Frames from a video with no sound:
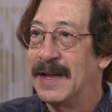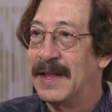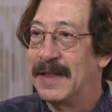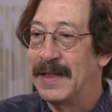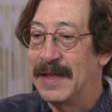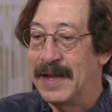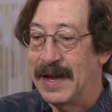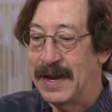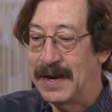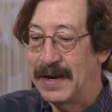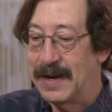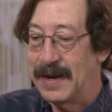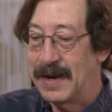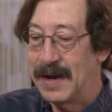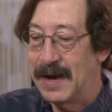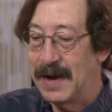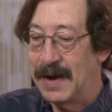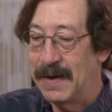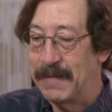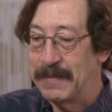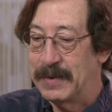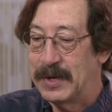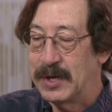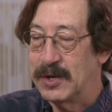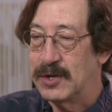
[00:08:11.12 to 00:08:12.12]

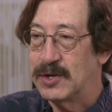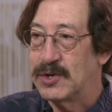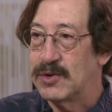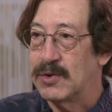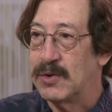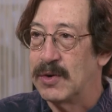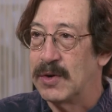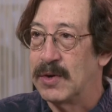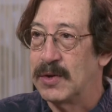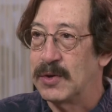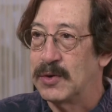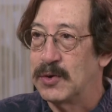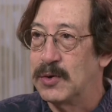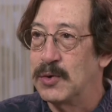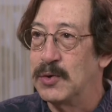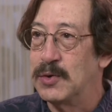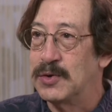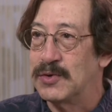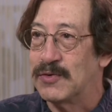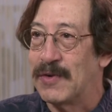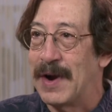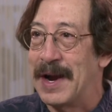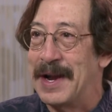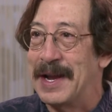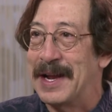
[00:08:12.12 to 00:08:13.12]
that control who's
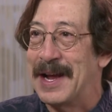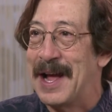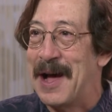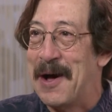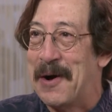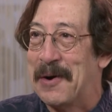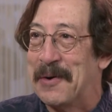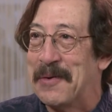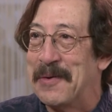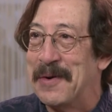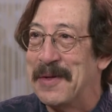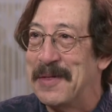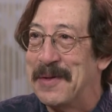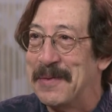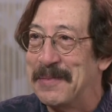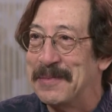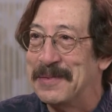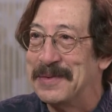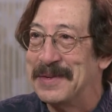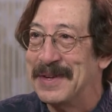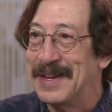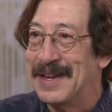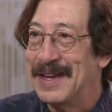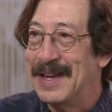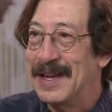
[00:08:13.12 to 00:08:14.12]
writing algorithms.